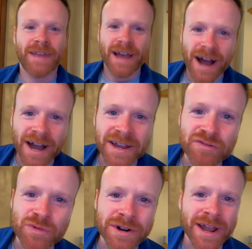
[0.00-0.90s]
Hi
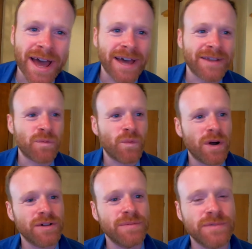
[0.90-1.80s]
everyone and
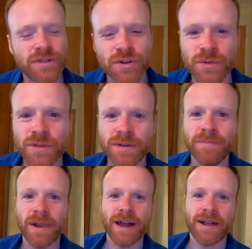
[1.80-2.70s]
welcome to the
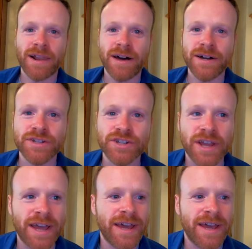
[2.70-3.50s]
Black Lodge.